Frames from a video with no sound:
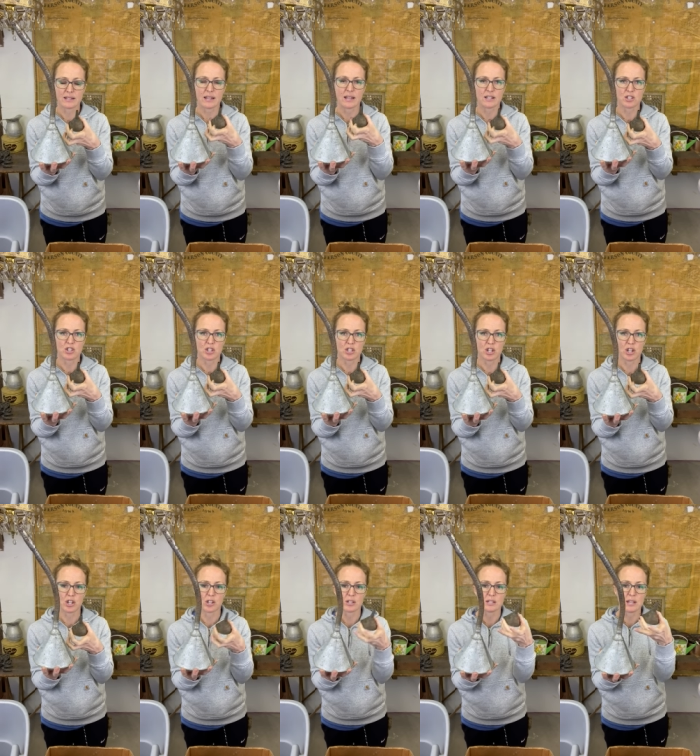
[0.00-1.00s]
It's just a
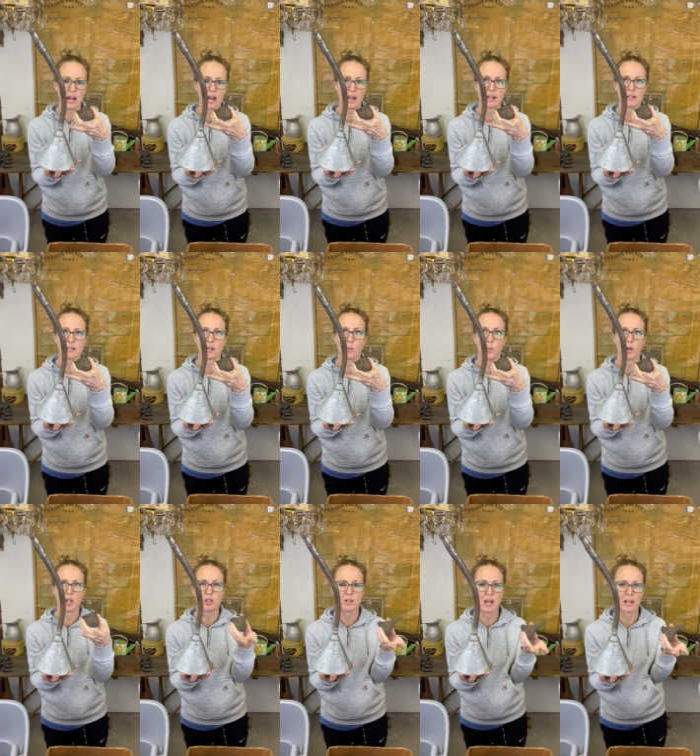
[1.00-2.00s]
good size when
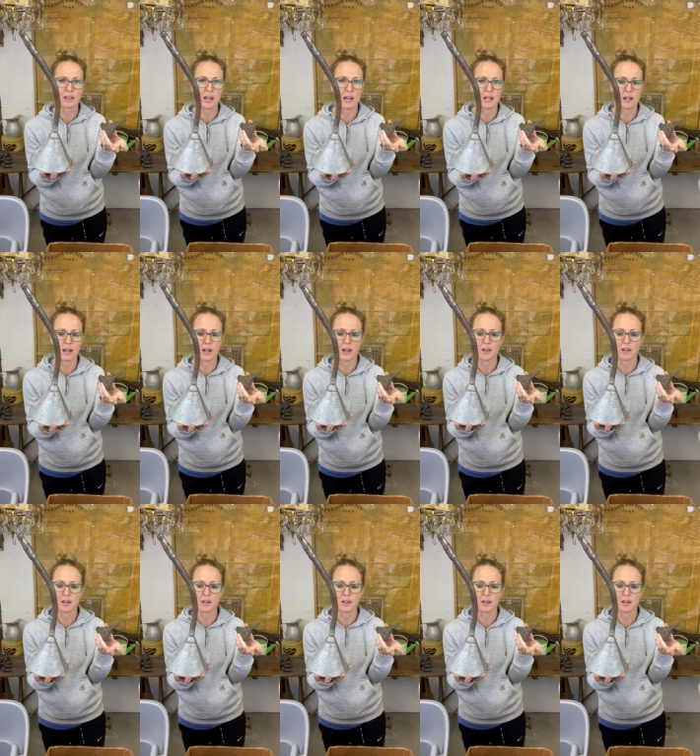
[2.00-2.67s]
you take that uh,